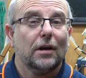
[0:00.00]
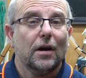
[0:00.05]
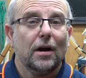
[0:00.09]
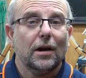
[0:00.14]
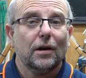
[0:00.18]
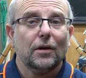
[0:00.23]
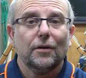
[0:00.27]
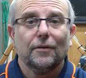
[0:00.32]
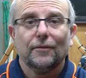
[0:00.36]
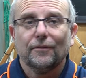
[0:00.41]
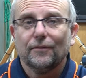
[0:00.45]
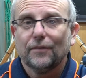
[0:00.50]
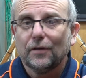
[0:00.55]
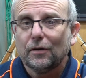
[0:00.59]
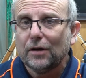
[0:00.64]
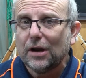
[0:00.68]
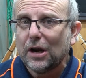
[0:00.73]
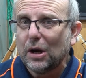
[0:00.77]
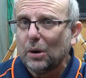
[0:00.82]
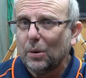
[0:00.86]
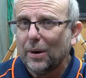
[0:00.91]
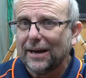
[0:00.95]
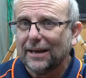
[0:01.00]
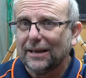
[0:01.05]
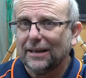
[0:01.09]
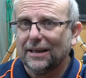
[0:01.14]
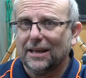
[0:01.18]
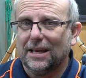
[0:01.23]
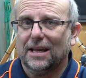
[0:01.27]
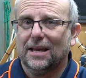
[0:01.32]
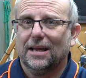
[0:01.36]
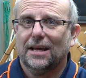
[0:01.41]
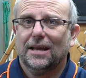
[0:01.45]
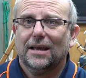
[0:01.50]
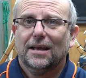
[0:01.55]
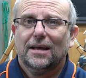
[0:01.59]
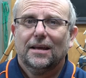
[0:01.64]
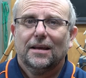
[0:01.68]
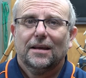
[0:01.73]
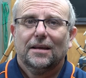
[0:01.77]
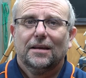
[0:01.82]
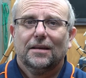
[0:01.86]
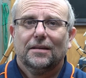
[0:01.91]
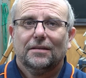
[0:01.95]
I learned very quickly
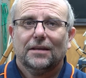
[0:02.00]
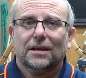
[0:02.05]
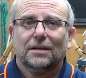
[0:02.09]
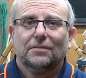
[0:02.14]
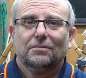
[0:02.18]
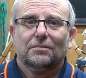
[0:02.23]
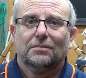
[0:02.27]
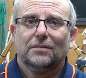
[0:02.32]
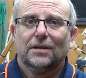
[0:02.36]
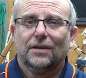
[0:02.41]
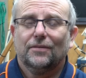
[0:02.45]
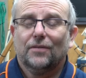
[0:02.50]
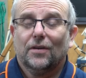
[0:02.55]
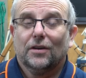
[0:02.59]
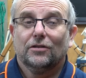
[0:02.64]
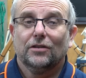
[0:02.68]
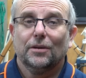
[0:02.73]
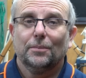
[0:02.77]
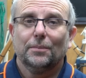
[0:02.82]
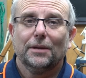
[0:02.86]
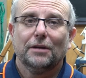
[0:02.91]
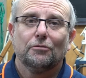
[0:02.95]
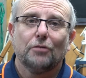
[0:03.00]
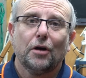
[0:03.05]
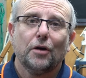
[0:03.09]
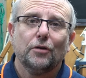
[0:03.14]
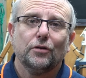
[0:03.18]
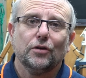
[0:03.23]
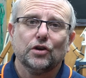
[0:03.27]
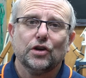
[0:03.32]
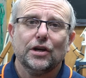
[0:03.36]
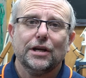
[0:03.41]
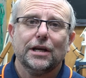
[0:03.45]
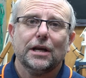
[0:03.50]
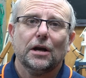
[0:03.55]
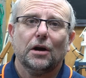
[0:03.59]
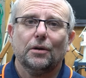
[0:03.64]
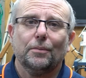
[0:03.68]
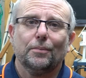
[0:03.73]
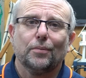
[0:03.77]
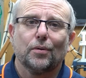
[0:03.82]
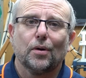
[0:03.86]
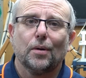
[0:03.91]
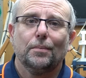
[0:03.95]
that if I simply wrote the G
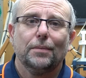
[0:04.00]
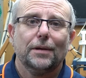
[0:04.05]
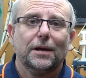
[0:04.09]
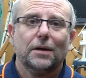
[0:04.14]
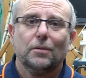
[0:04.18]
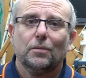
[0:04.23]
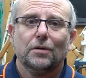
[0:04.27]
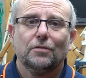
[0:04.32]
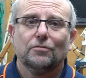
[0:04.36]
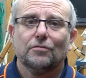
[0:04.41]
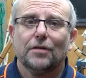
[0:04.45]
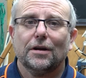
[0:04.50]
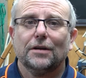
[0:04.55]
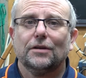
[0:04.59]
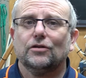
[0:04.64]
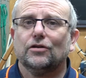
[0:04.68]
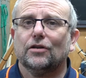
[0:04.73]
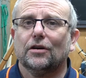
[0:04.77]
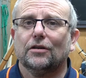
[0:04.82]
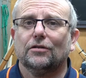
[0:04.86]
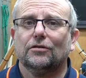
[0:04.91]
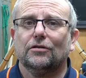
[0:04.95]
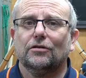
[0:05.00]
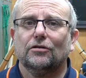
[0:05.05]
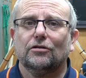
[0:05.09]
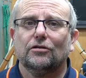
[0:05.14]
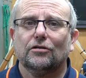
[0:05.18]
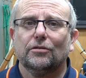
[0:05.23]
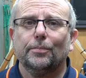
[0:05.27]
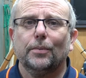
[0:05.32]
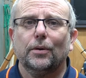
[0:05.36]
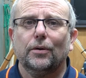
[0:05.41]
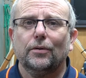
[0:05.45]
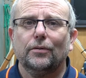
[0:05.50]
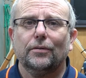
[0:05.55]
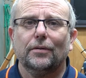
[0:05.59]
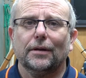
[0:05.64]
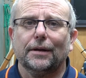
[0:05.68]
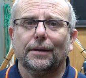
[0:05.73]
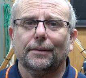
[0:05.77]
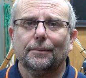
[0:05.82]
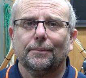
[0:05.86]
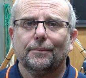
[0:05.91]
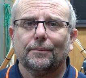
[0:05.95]
code properly, it would run just as smoothly.